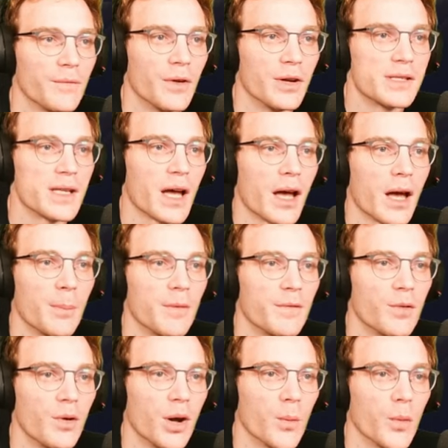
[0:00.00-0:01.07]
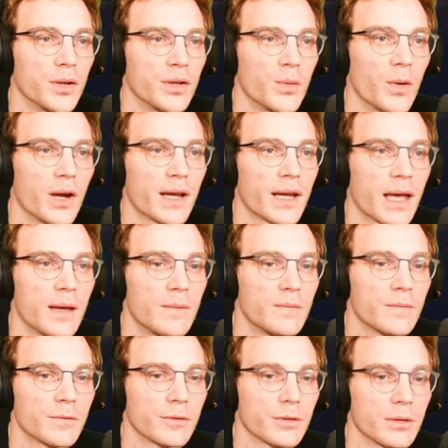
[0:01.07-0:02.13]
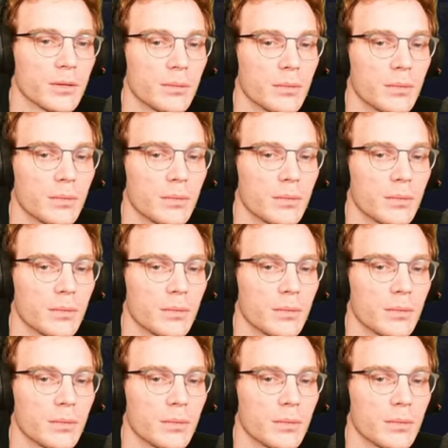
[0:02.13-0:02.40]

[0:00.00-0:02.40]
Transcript: Voice I had before, I wonder where it came from.